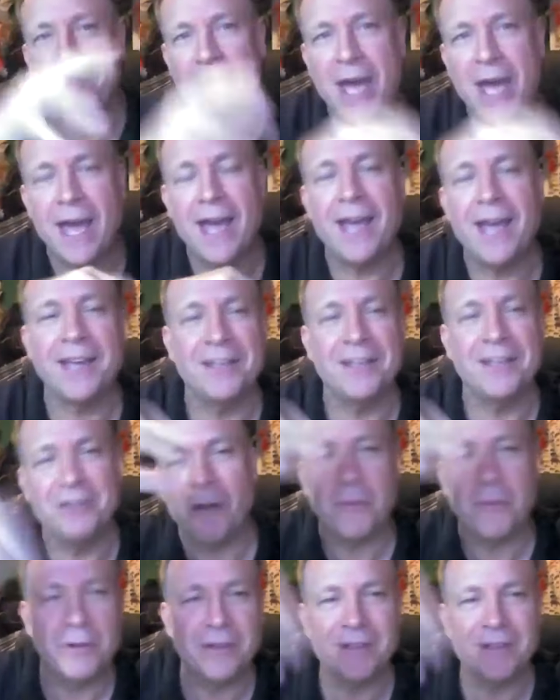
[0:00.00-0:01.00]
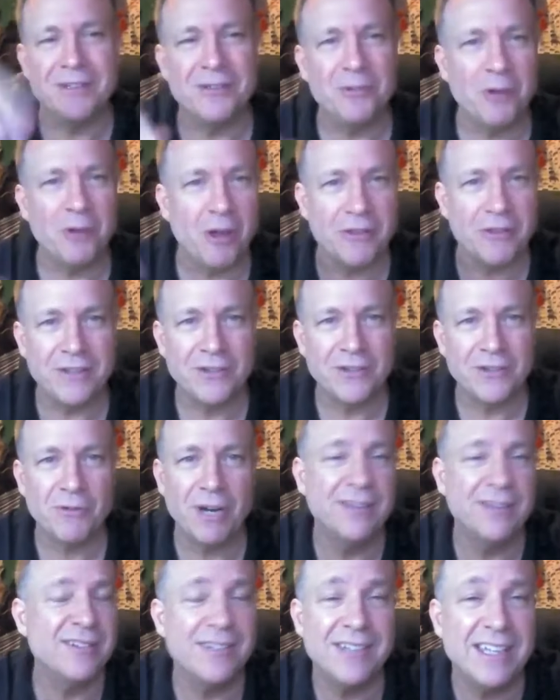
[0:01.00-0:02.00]
back and they're up on the, doing all these
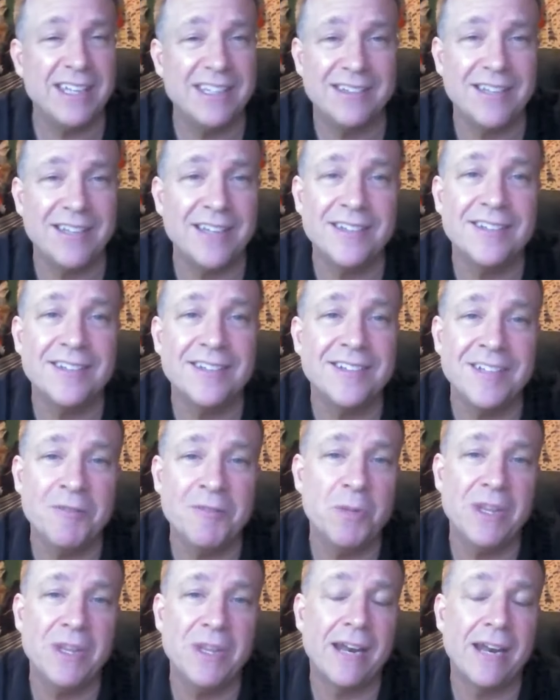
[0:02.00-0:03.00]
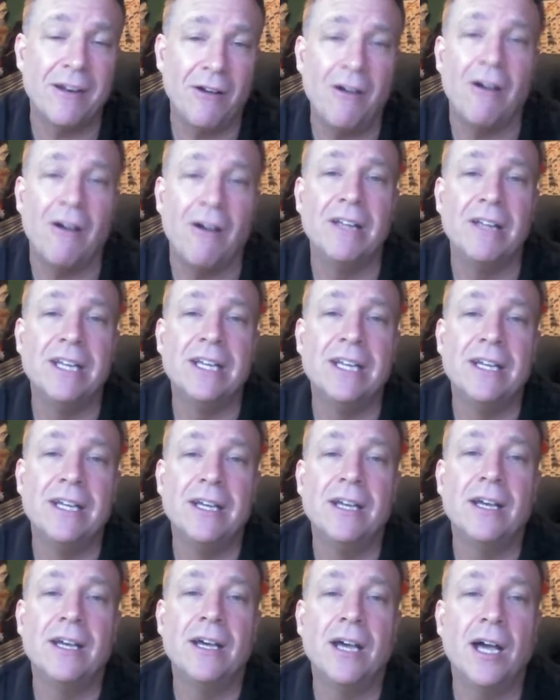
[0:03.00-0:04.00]
great it, it doesn't seem to be that at all
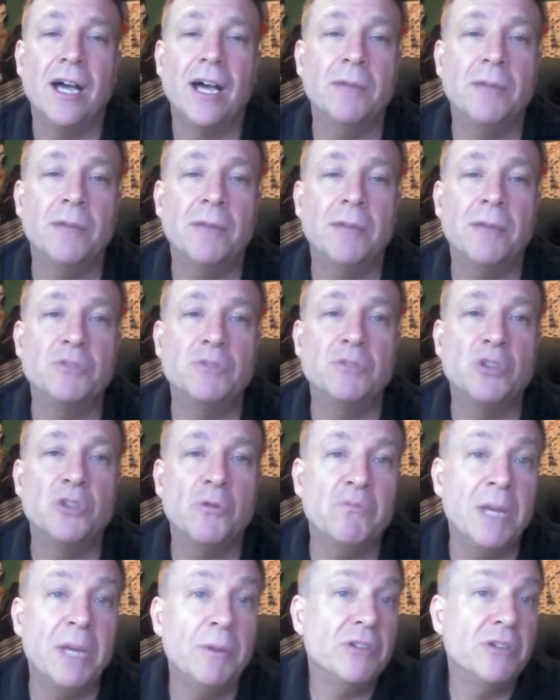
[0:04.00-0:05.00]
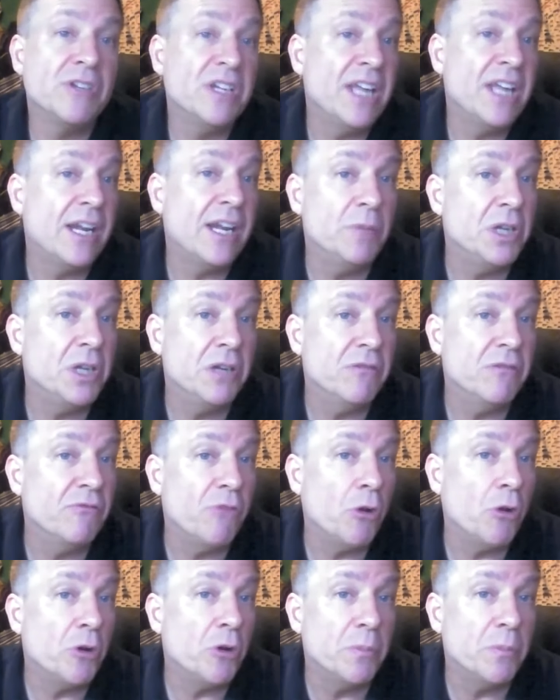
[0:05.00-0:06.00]
um, so maybe there's an element
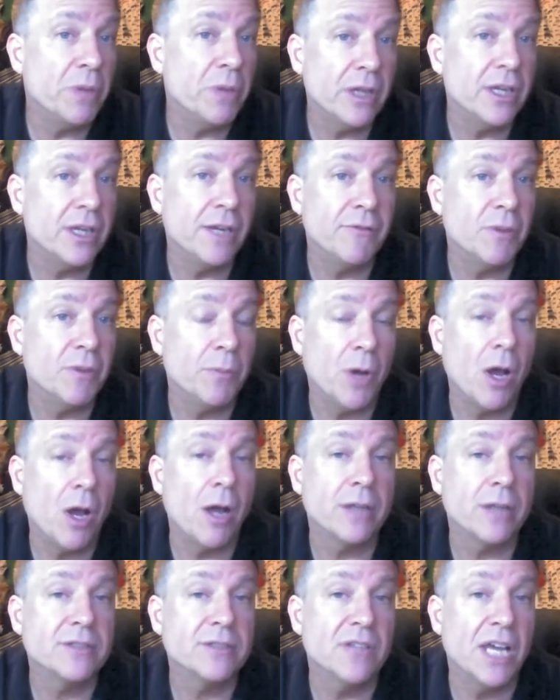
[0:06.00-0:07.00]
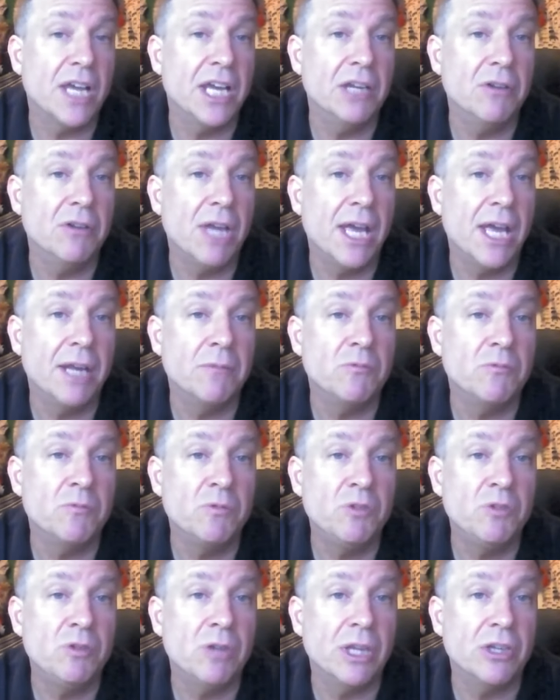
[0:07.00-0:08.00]
of vulnerability of the box and and
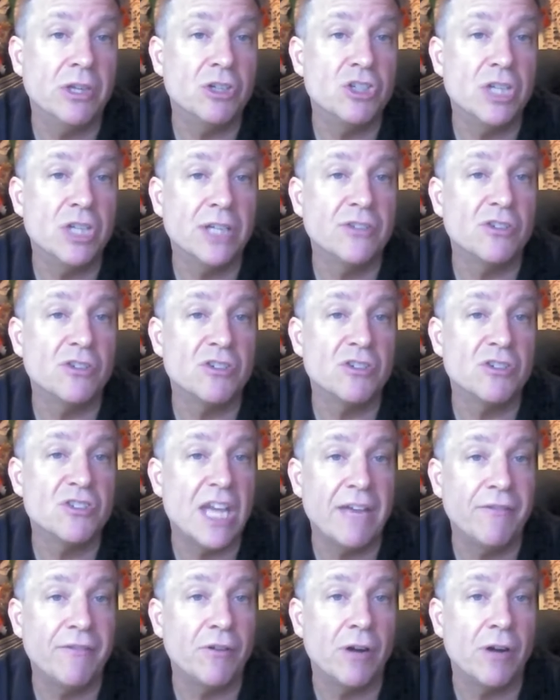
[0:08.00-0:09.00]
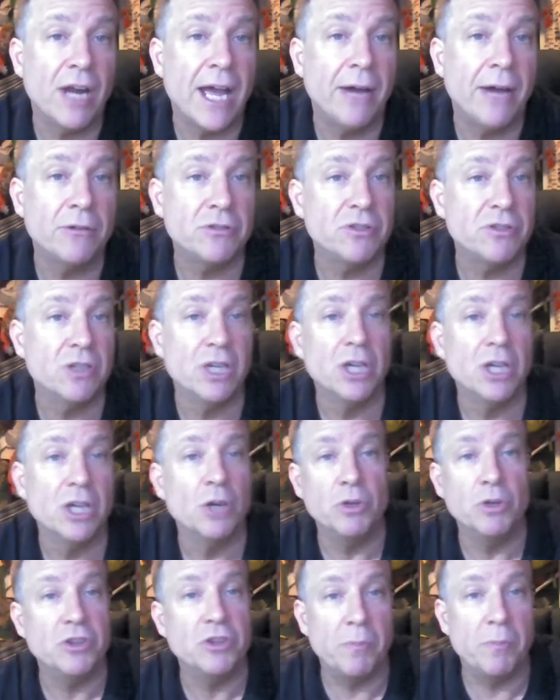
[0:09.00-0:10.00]
the chicks are safer out
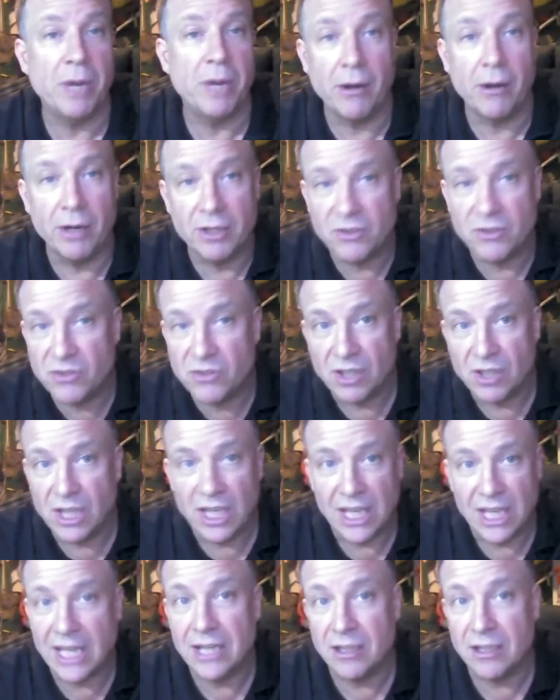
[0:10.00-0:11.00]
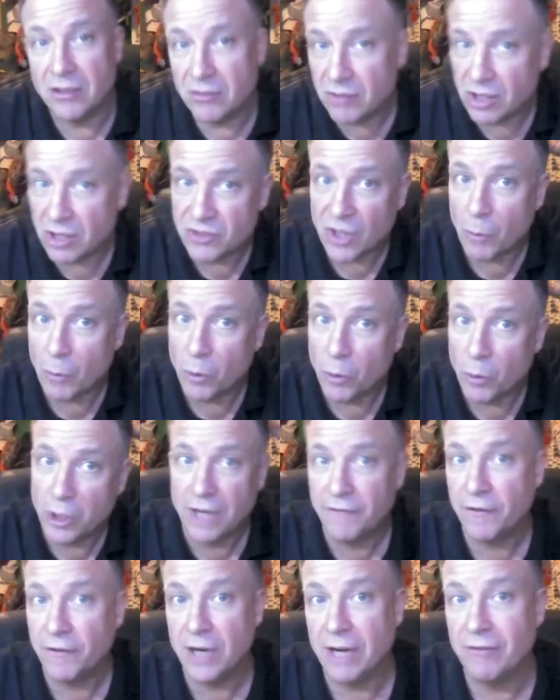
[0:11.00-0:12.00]
with the parents, hidden somewhere
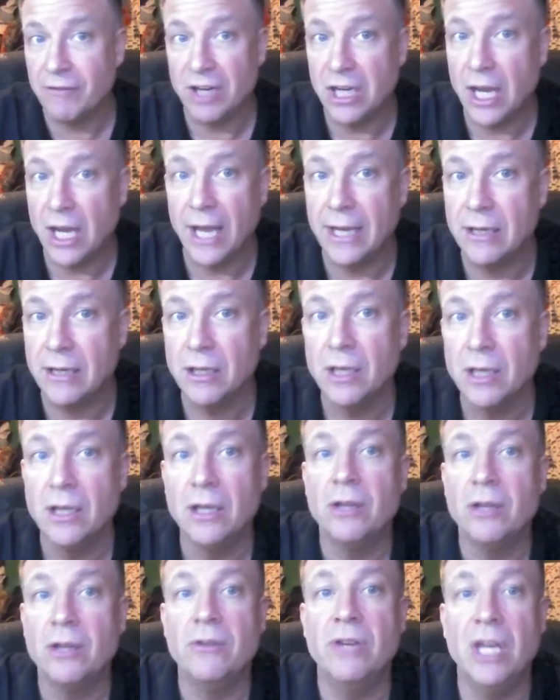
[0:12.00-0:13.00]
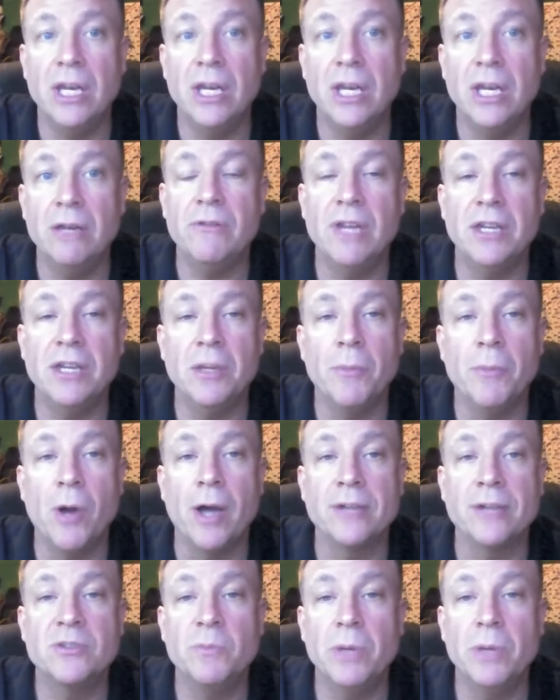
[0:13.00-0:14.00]
different every night than than the
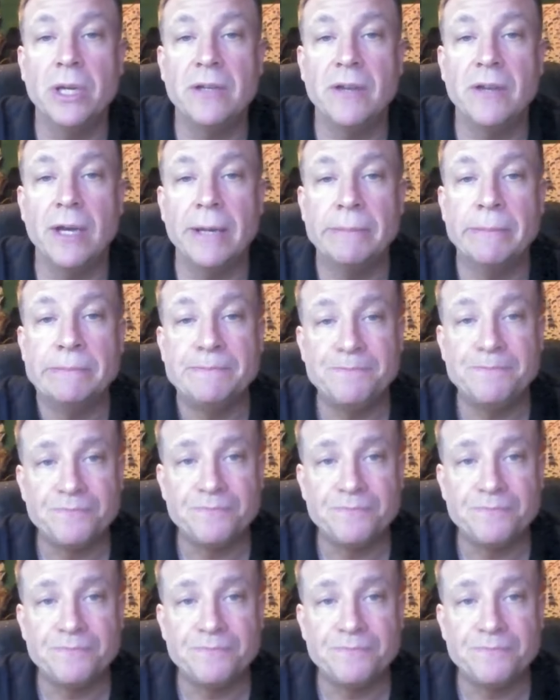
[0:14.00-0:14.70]
box. But um,